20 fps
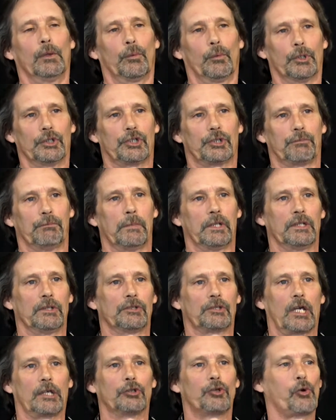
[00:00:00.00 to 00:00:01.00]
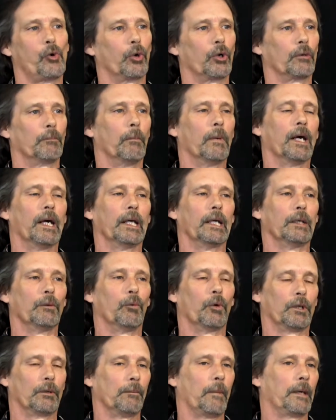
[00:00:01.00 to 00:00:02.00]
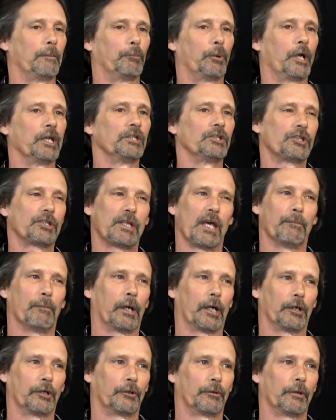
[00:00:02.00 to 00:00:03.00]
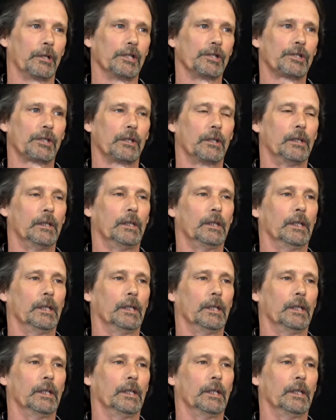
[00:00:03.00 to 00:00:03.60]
which means I tore one of my brainstem arteries.